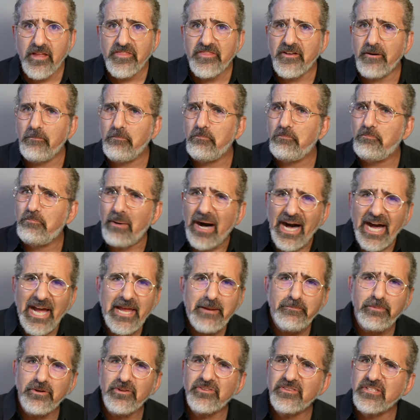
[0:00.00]
The
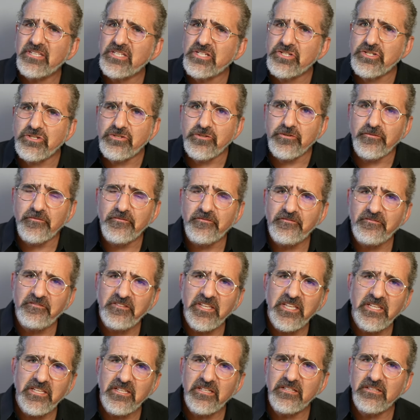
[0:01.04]
Bible needs to
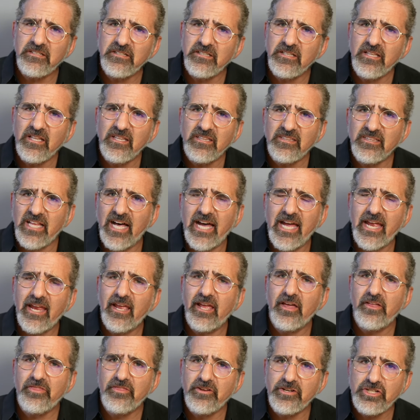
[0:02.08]
feel
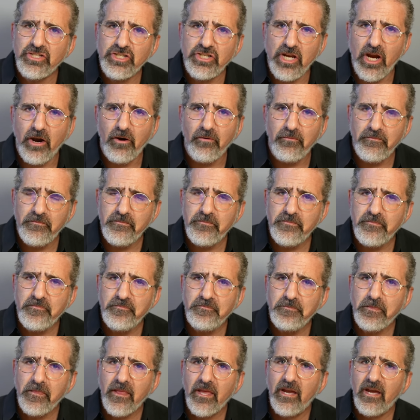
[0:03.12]
like the show.
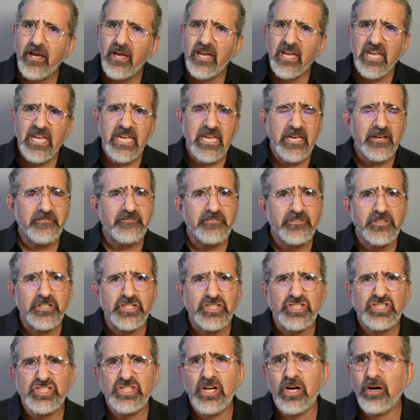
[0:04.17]
If the
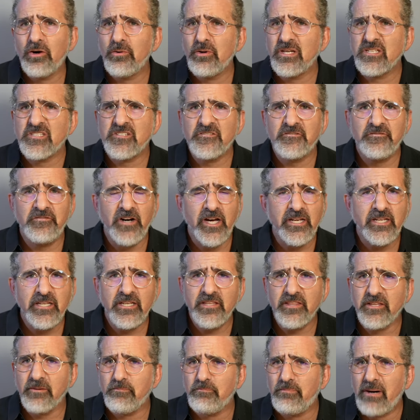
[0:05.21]
show is funny,
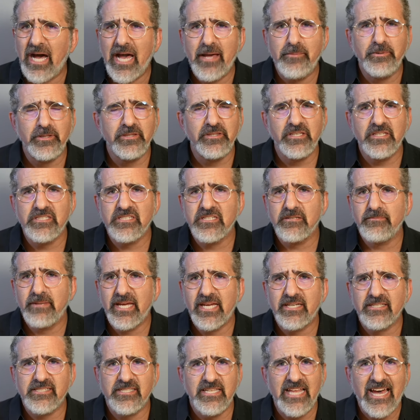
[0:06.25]
the Bible needs to
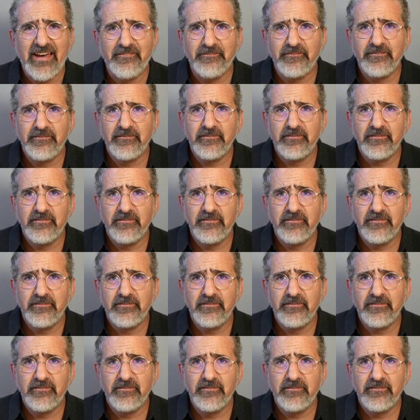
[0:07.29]
make us laugh.